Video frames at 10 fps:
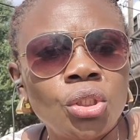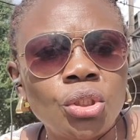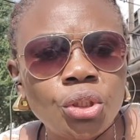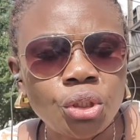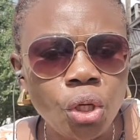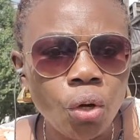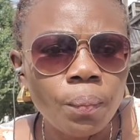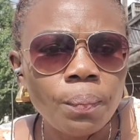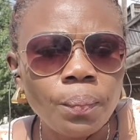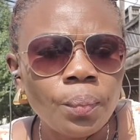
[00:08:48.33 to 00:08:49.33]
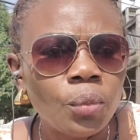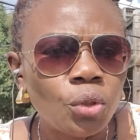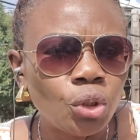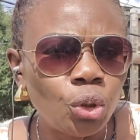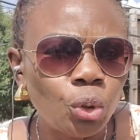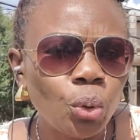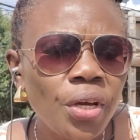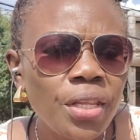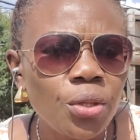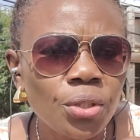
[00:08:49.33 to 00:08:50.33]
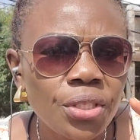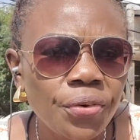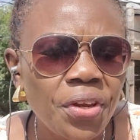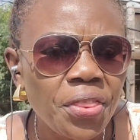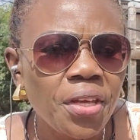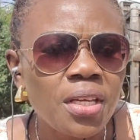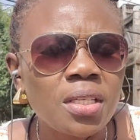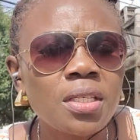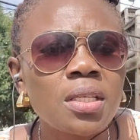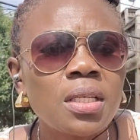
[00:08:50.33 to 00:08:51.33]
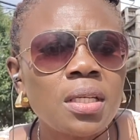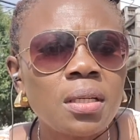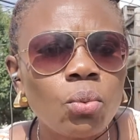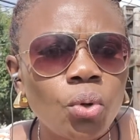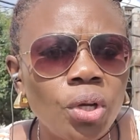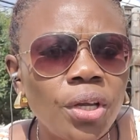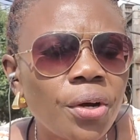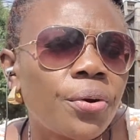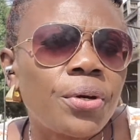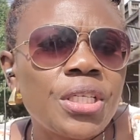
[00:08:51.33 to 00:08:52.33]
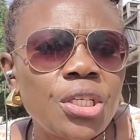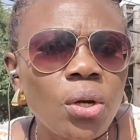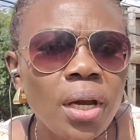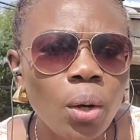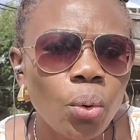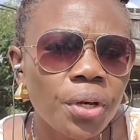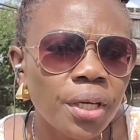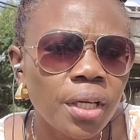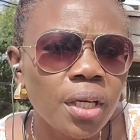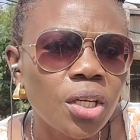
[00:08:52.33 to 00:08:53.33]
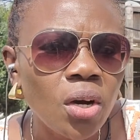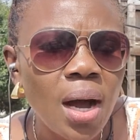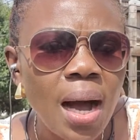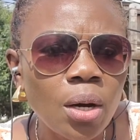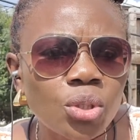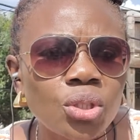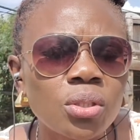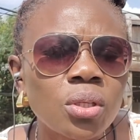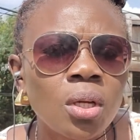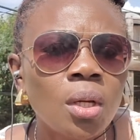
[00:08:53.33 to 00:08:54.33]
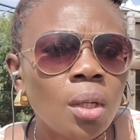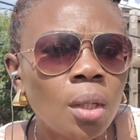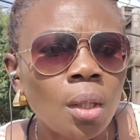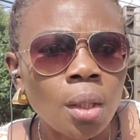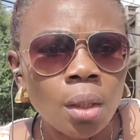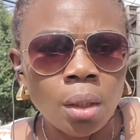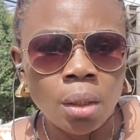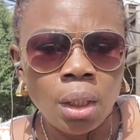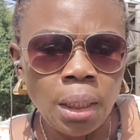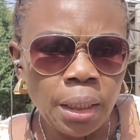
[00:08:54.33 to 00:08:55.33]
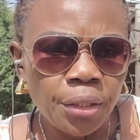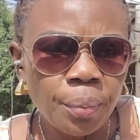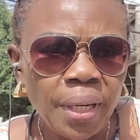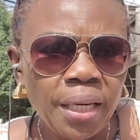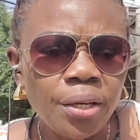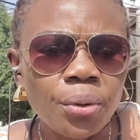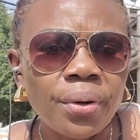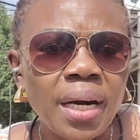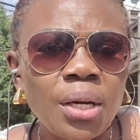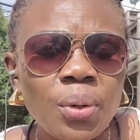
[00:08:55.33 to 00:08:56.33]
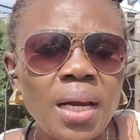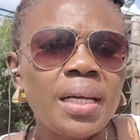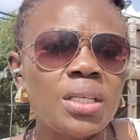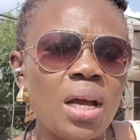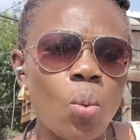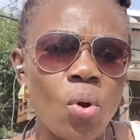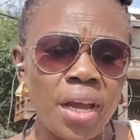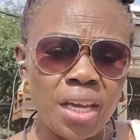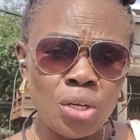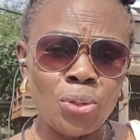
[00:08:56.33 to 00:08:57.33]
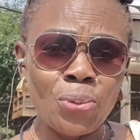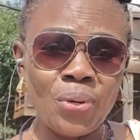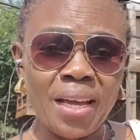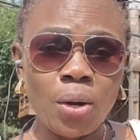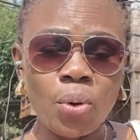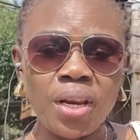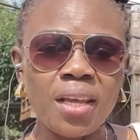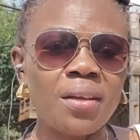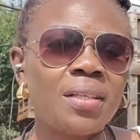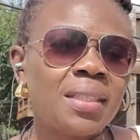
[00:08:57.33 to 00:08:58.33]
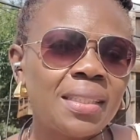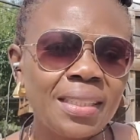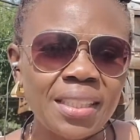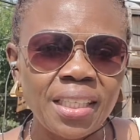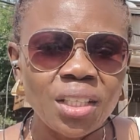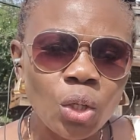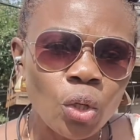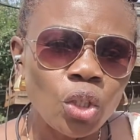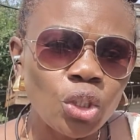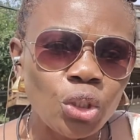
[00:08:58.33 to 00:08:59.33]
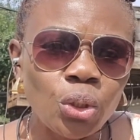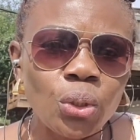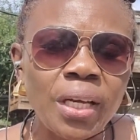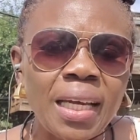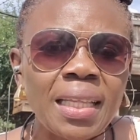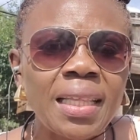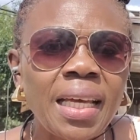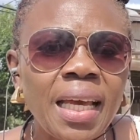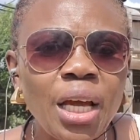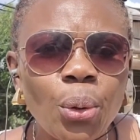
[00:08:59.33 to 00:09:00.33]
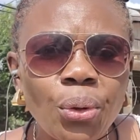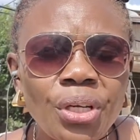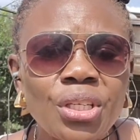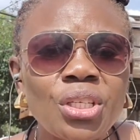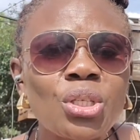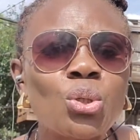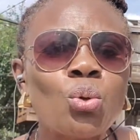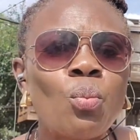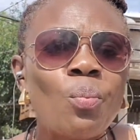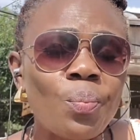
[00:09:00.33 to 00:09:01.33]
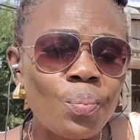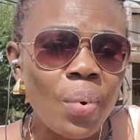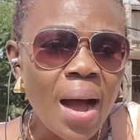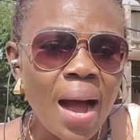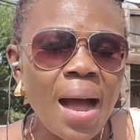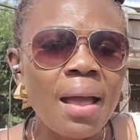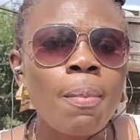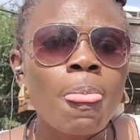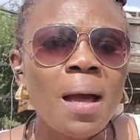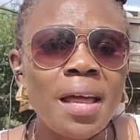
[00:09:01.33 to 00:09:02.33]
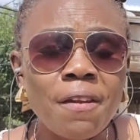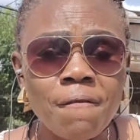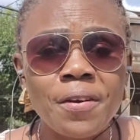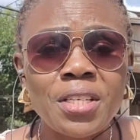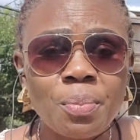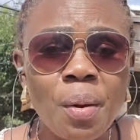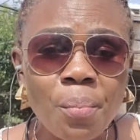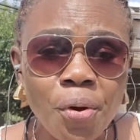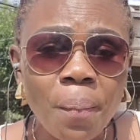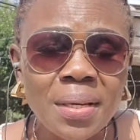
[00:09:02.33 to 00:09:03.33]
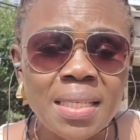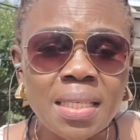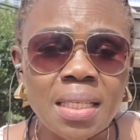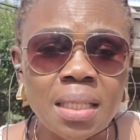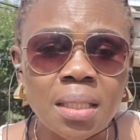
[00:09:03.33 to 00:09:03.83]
So doing those 3 things will increase your equity in your house, little by little, gradually. And what can you do with equity? Listen, you can take equity to buy an investment property,